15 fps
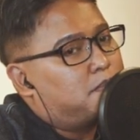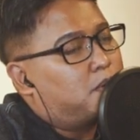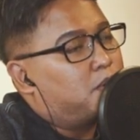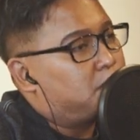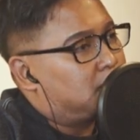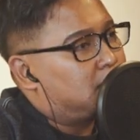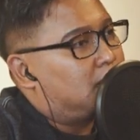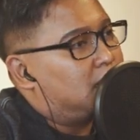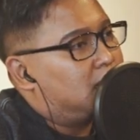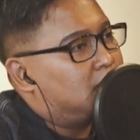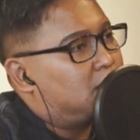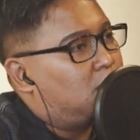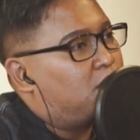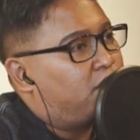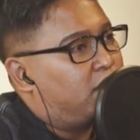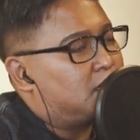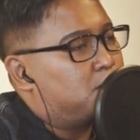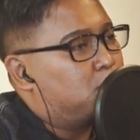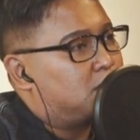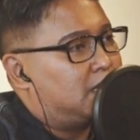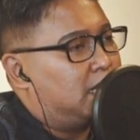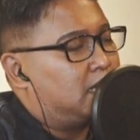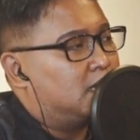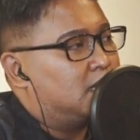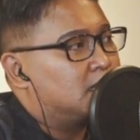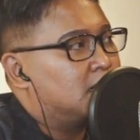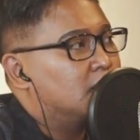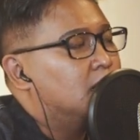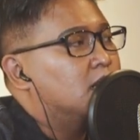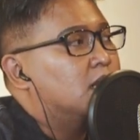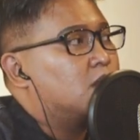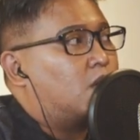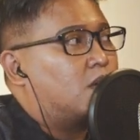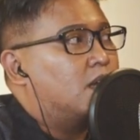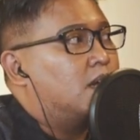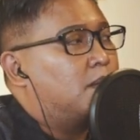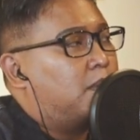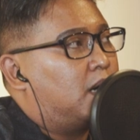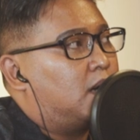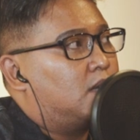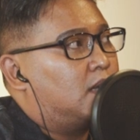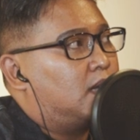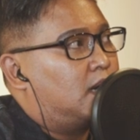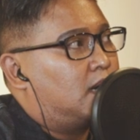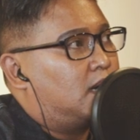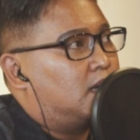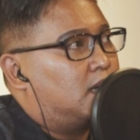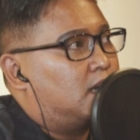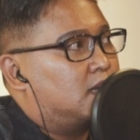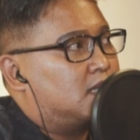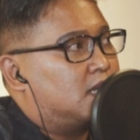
post, uh, this long mm. Facebook status talking about uh,